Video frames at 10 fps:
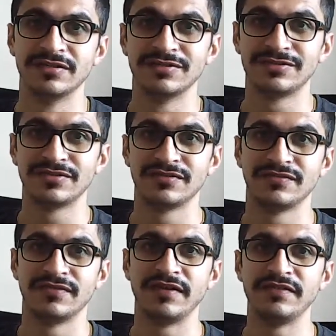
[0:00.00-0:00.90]
So
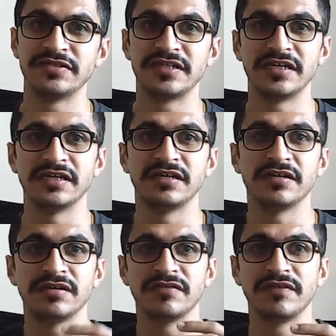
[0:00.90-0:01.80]
when
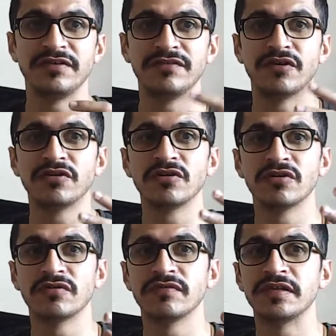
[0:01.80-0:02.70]
you want to
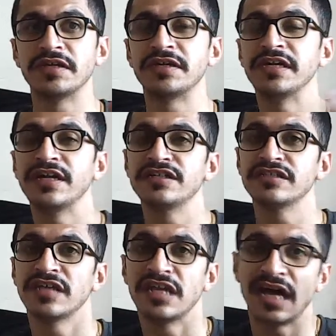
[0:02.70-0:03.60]
know whether a teenager
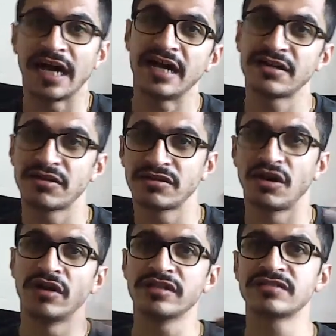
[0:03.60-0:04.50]
is a liar or an
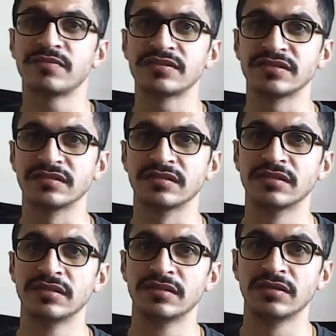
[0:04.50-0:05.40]
honest person,
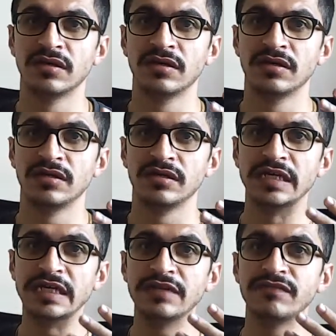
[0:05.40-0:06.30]

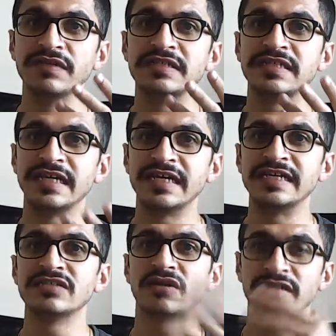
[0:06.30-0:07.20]
even if we say
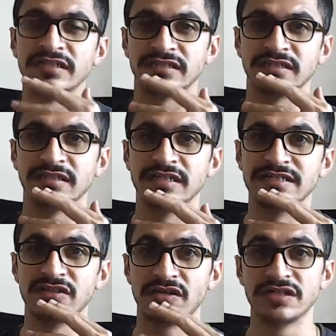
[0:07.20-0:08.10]
he's honest, is
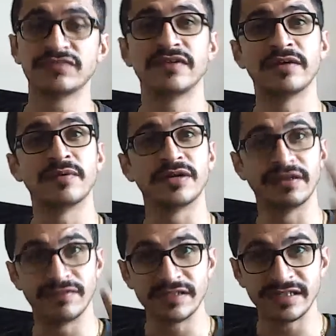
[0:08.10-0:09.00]
he honest for about
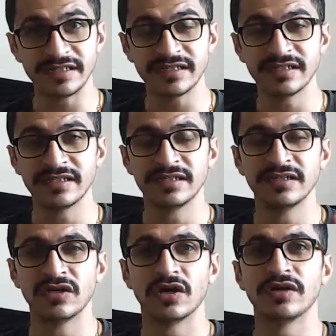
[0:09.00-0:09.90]
everything?
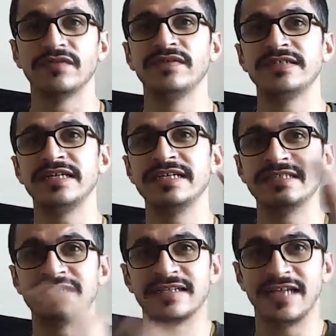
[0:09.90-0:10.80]
Or if we say
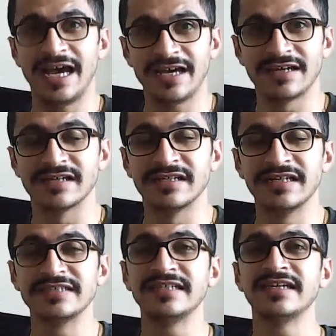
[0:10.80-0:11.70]
he's a liar,
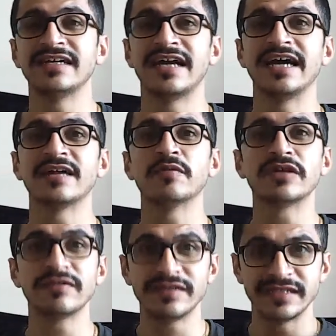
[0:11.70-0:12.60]
is he a liar
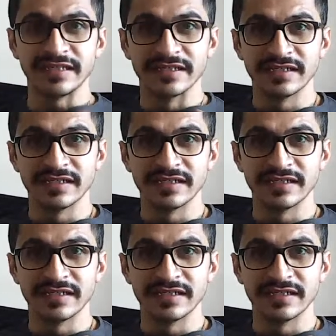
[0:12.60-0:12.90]
about everything?